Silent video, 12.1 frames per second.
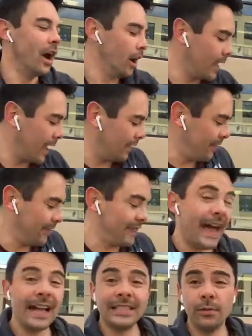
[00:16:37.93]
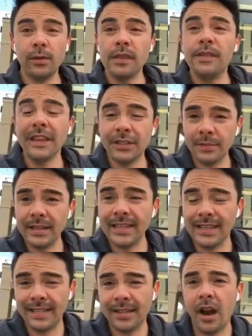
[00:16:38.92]
okay, that's one of the things we
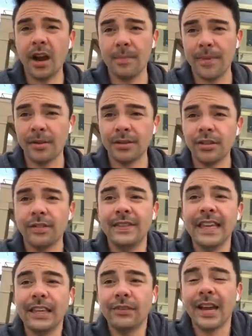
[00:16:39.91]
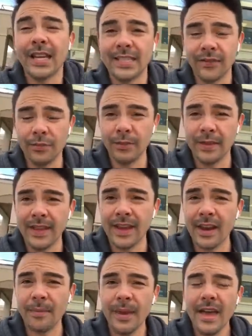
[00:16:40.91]
needed to talk about. So thank you, Casa, for bringing that
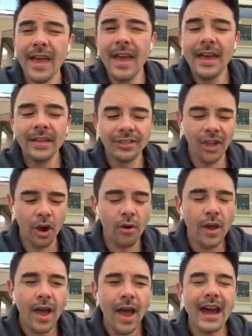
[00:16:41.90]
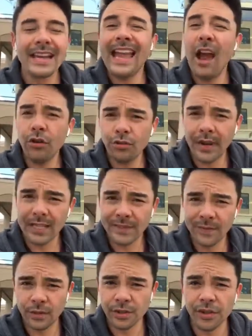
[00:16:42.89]
up. So account
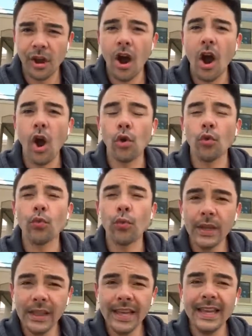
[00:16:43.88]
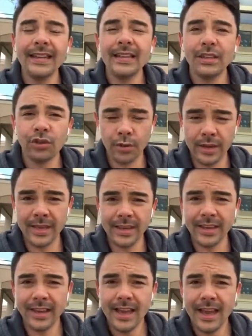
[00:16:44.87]
transfers are really
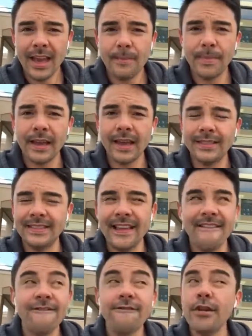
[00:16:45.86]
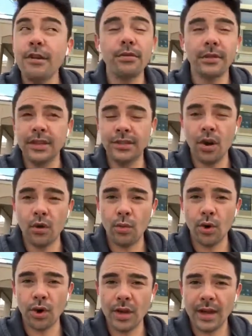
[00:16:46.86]
tricky because they frequently don't
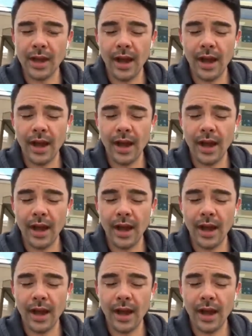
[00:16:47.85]
work.